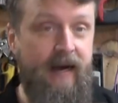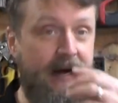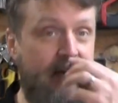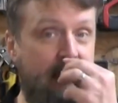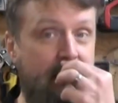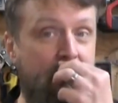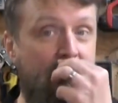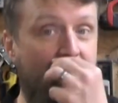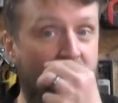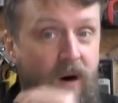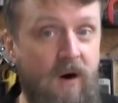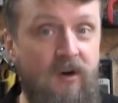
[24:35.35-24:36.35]
I am a
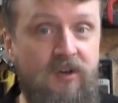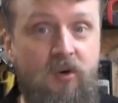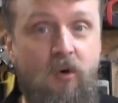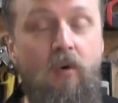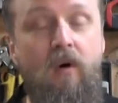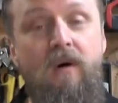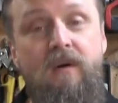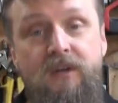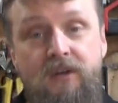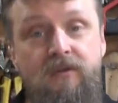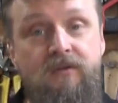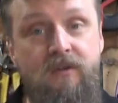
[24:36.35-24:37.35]
hardcore
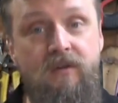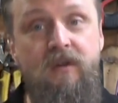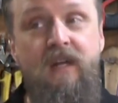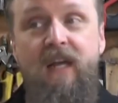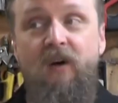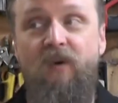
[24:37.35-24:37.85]
user.